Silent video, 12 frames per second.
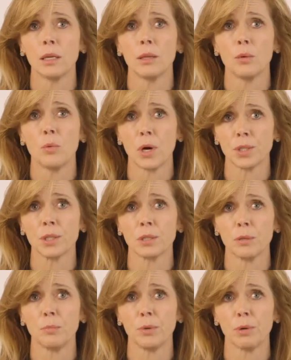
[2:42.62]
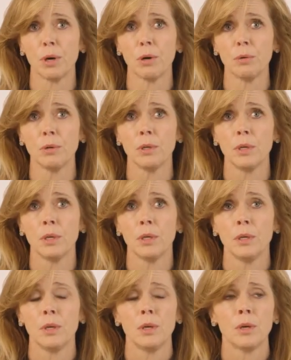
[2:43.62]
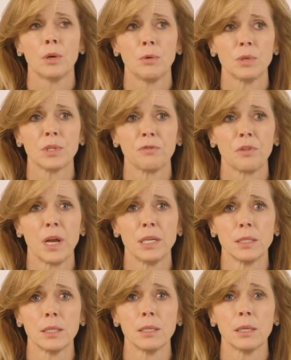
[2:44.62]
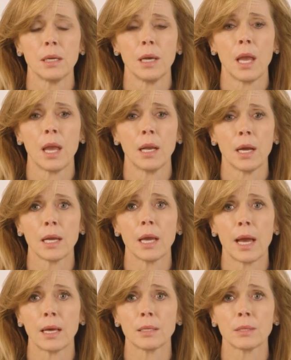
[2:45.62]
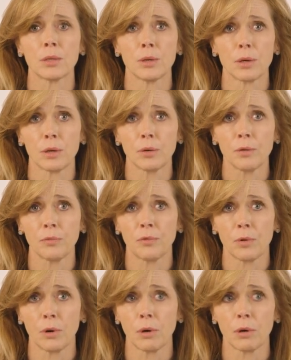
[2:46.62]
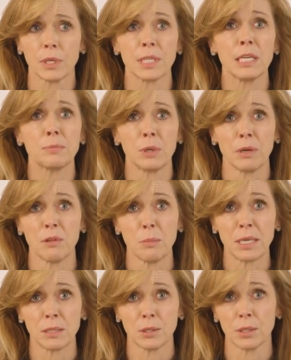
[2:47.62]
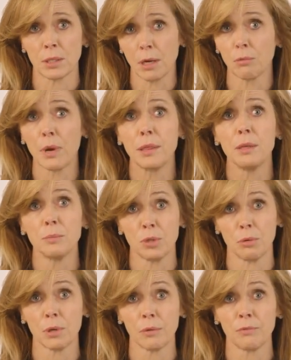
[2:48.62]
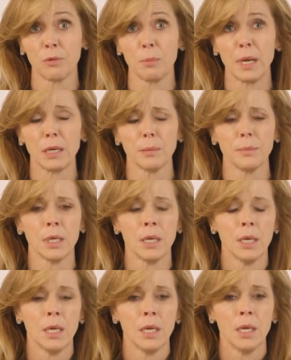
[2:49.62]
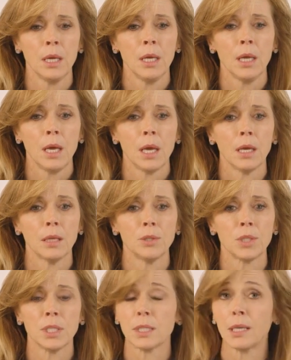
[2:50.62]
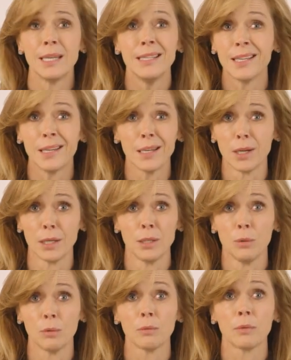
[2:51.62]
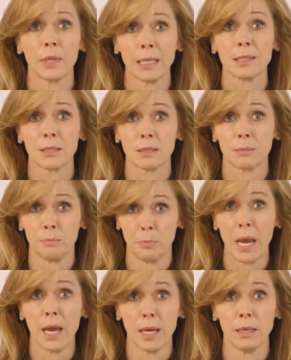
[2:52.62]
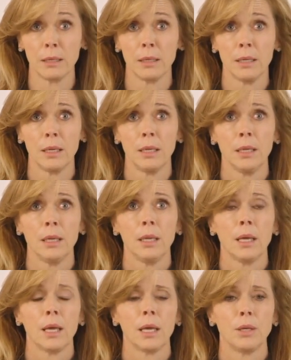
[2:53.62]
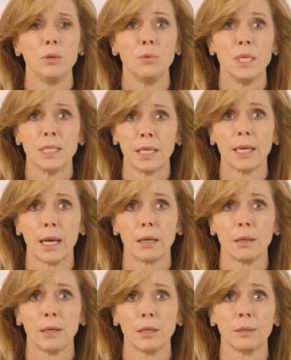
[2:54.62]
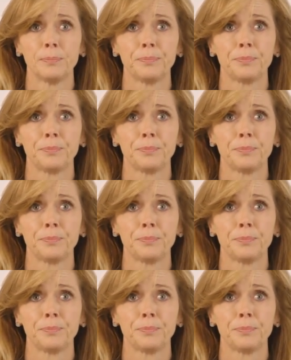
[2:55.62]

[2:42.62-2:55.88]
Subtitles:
in the Washington bureau who was a friend. And I asked her for her assessment of the messages. I read them to her verbatim. And she said, he's hitting on you. That's bad. You need to get out of there.